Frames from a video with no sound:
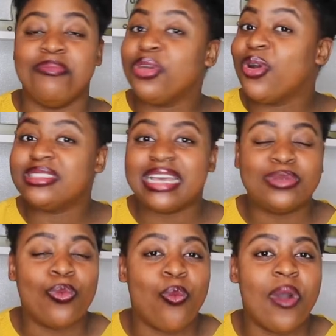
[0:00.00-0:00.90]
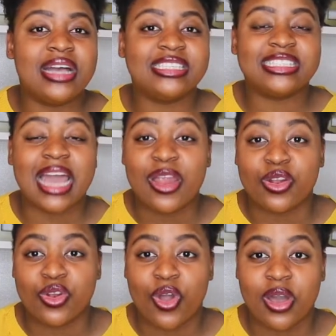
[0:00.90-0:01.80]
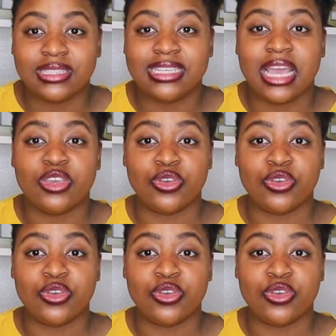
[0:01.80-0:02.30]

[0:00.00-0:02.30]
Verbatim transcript: because it was not